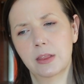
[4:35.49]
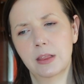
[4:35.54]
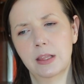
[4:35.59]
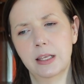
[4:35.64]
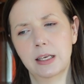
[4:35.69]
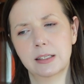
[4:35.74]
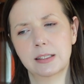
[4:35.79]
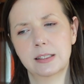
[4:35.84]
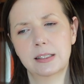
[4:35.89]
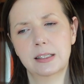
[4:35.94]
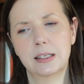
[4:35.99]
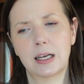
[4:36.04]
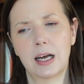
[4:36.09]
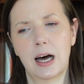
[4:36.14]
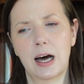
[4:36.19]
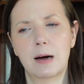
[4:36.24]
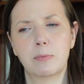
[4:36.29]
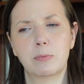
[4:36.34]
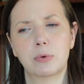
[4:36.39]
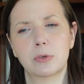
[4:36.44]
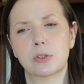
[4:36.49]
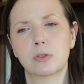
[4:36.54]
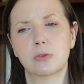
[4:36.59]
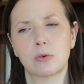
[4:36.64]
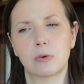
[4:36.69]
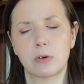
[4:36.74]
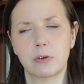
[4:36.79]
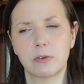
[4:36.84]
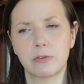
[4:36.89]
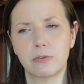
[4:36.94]
this cop was
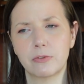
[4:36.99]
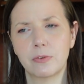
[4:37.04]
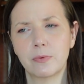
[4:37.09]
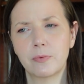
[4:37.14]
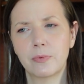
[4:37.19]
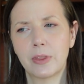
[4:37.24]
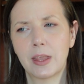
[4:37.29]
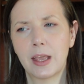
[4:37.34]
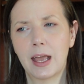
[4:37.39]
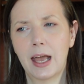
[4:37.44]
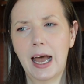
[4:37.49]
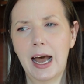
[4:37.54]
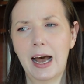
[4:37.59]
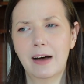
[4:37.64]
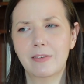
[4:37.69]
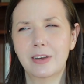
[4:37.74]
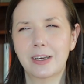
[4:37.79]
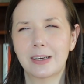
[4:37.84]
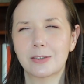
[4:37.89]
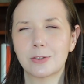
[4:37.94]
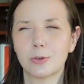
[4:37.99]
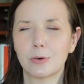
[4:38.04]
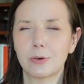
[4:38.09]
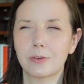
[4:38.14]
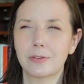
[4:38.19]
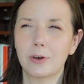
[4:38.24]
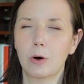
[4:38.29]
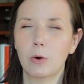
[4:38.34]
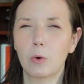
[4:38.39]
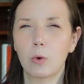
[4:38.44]
sort of having sort of the